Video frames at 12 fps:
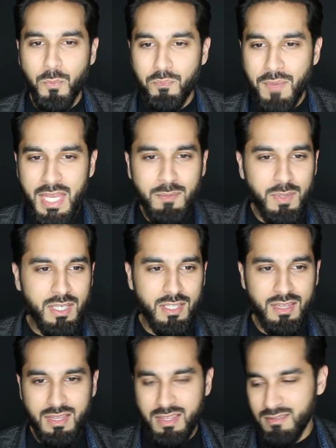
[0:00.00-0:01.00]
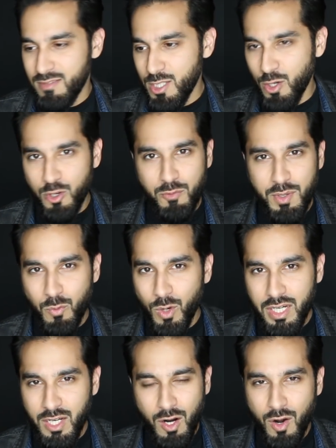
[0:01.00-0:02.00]
maybe, you've been
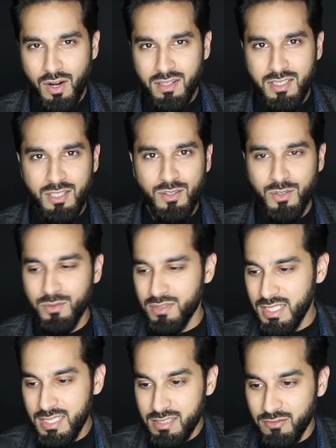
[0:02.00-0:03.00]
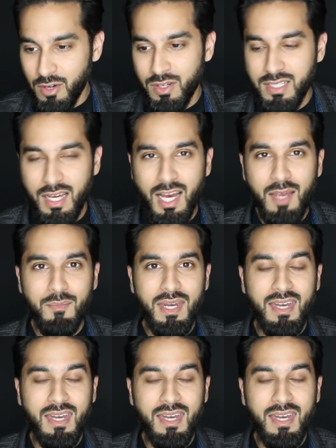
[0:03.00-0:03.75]
working hard until this very time,